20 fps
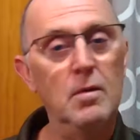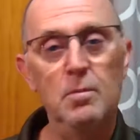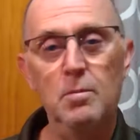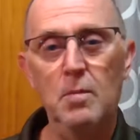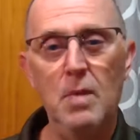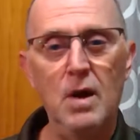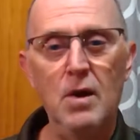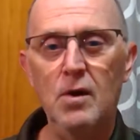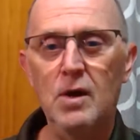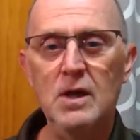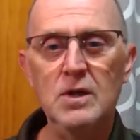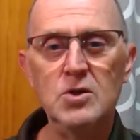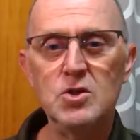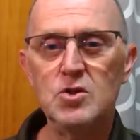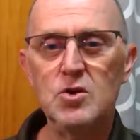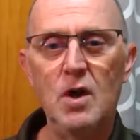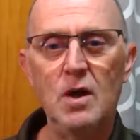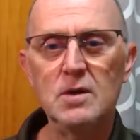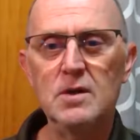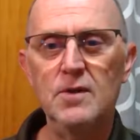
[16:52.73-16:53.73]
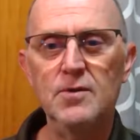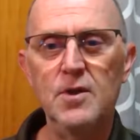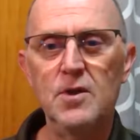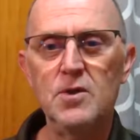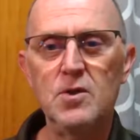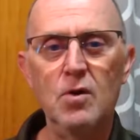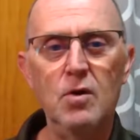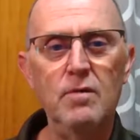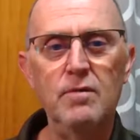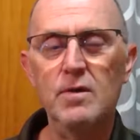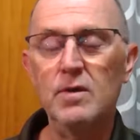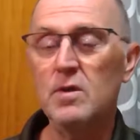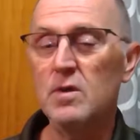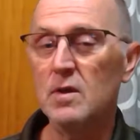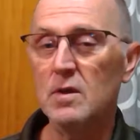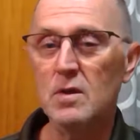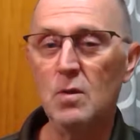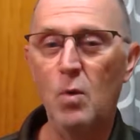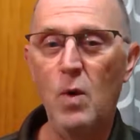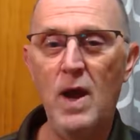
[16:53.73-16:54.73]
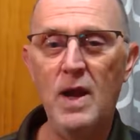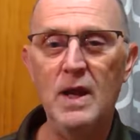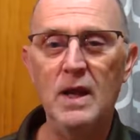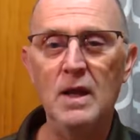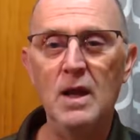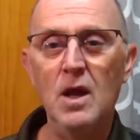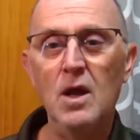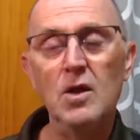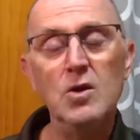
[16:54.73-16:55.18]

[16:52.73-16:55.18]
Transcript: Mary instructed the servants at the wedding